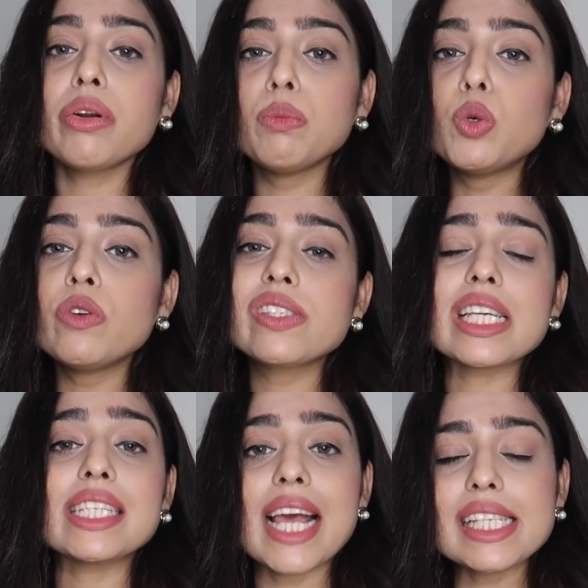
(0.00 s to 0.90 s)
removes
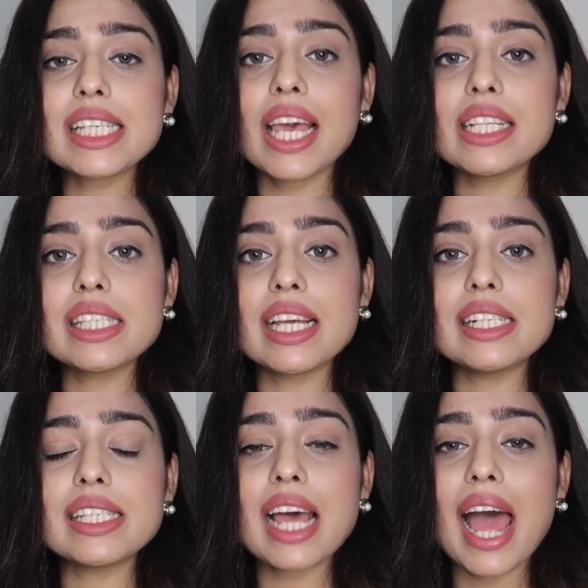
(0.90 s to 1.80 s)
dead skin
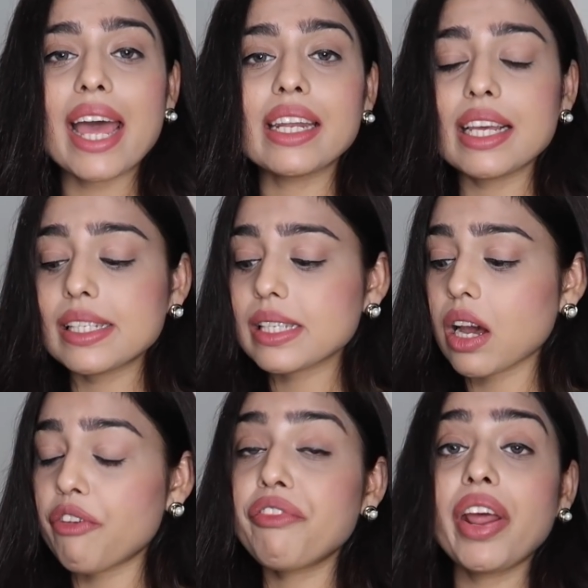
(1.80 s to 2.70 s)
cells, and it's
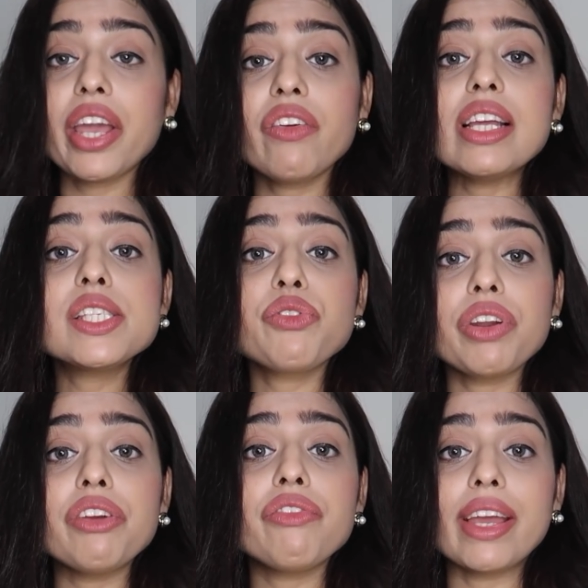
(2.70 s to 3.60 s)
a fragrance
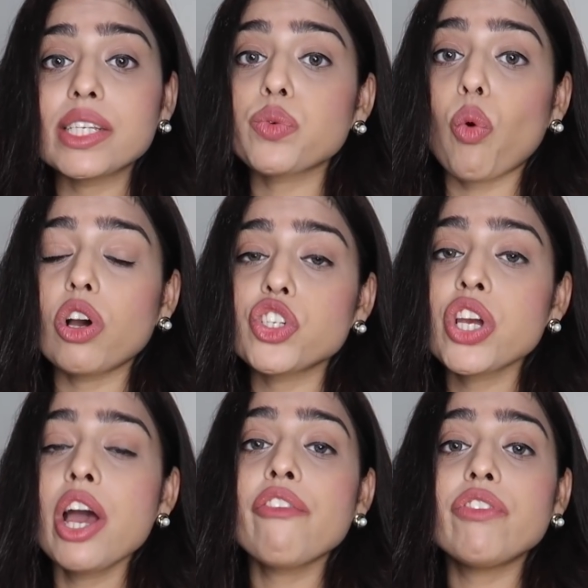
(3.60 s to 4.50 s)
free face wash
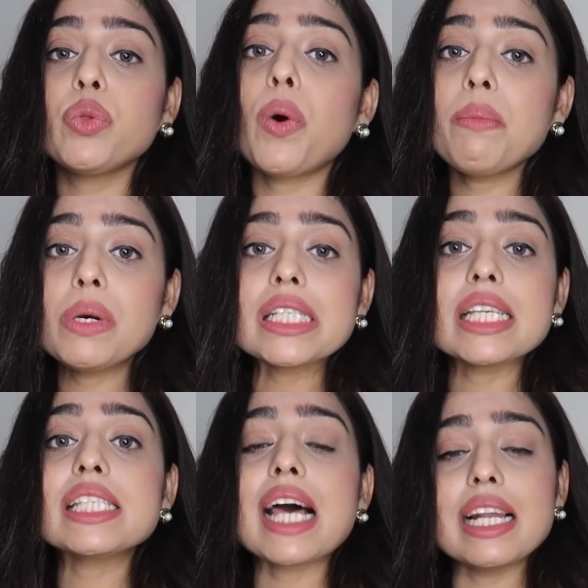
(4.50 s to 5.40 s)
with
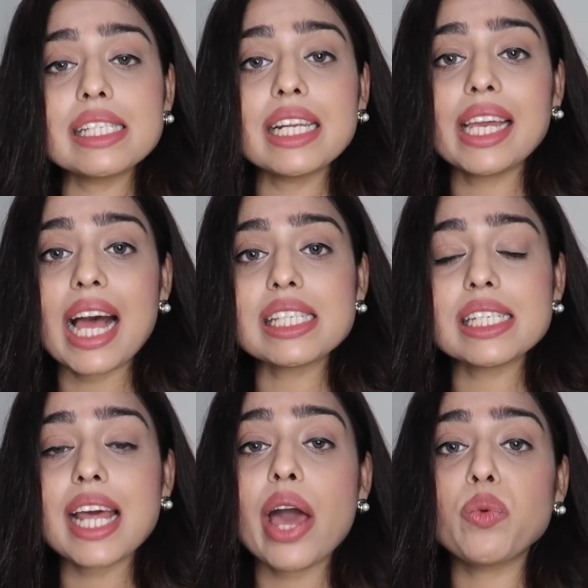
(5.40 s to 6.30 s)
1% salicylic
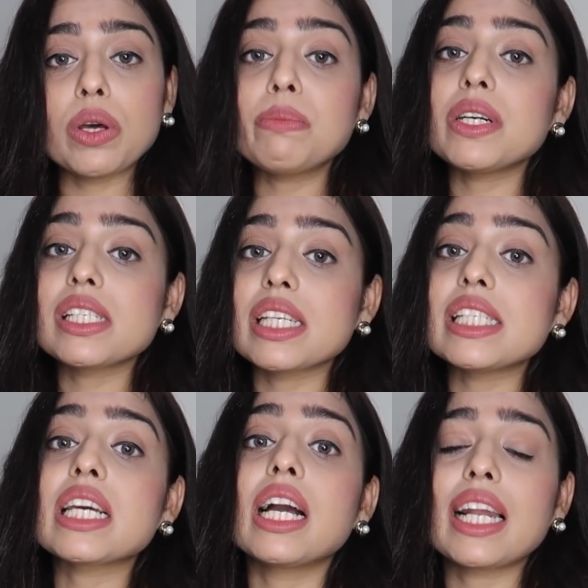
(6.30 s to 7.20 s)
acid and
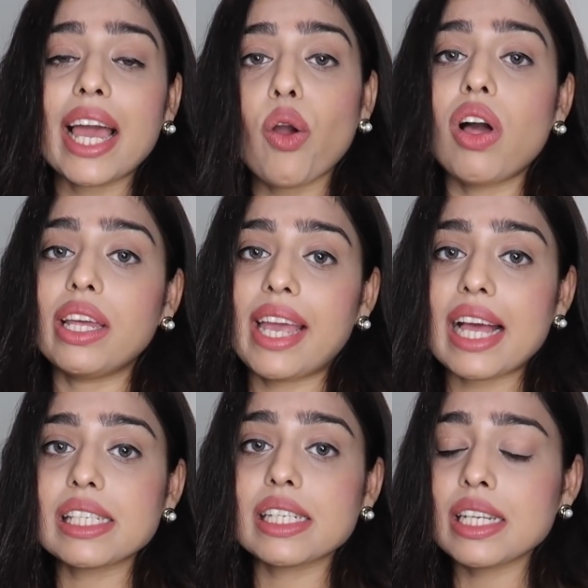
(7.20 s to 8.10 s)
1% glycolic
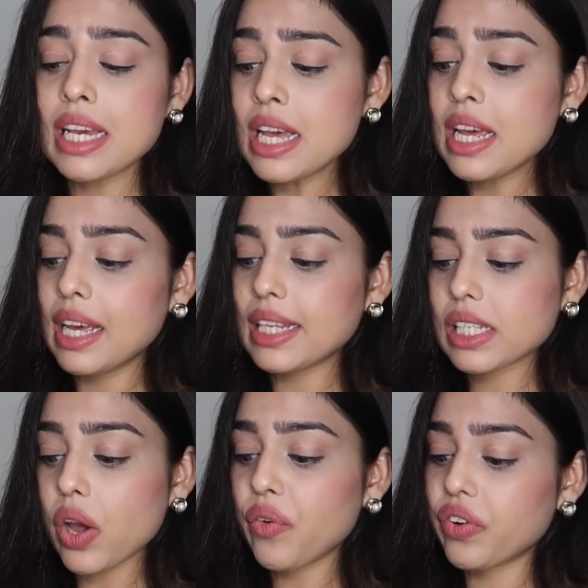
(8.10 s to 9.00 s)
acid.
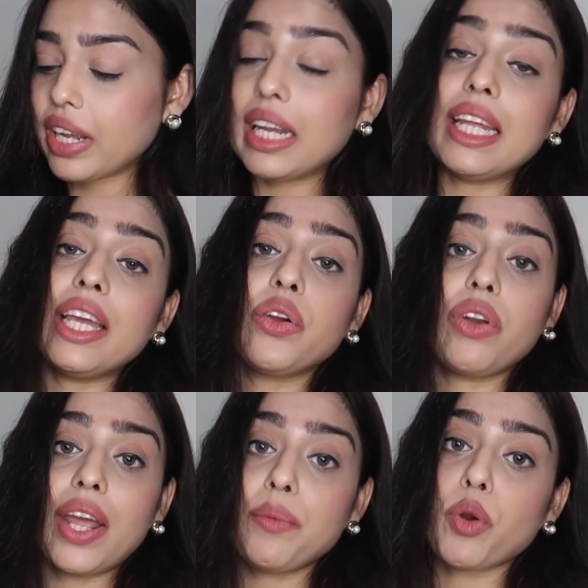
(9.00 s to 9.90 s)
It's a really
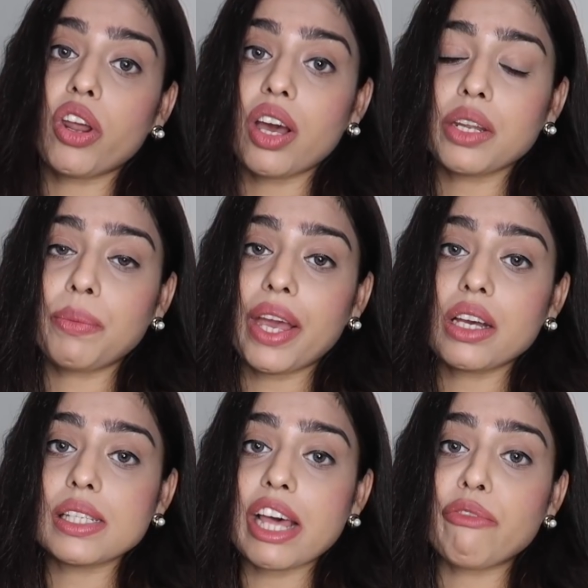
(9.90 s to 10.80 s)
great product
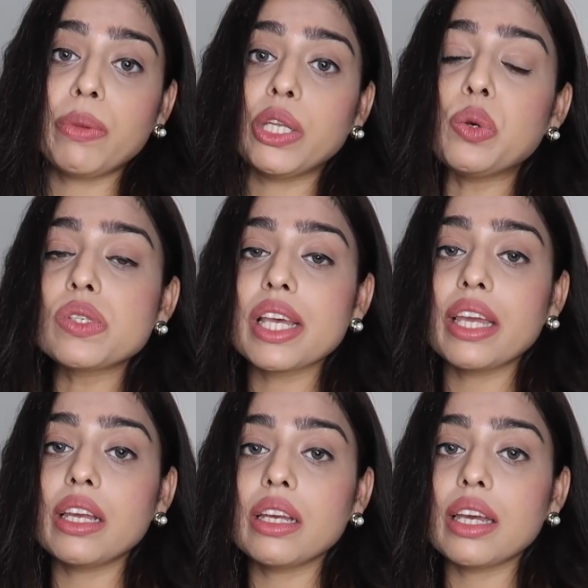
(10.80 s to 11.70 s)
because I've been
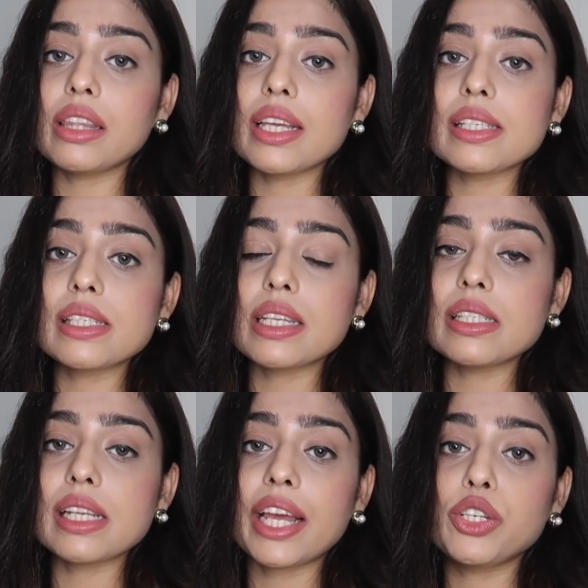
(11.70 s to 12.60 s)
using this
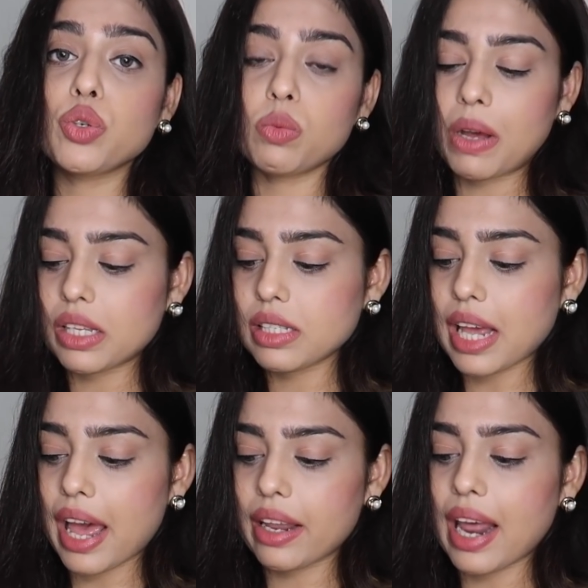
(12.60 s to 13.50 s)
since like 2 months,
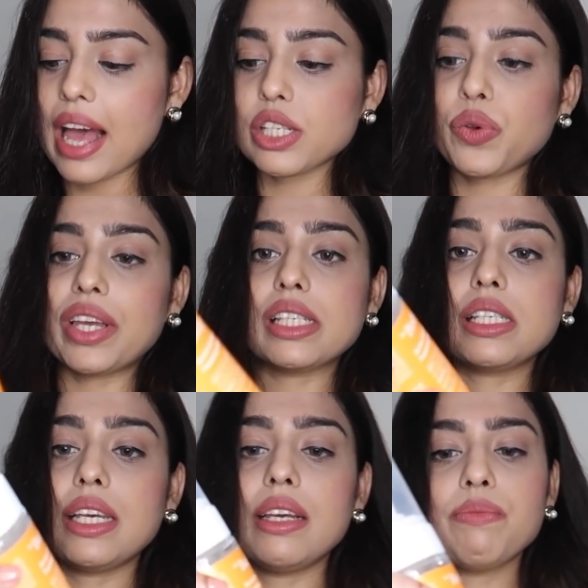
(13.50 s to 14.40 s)
and as you can see,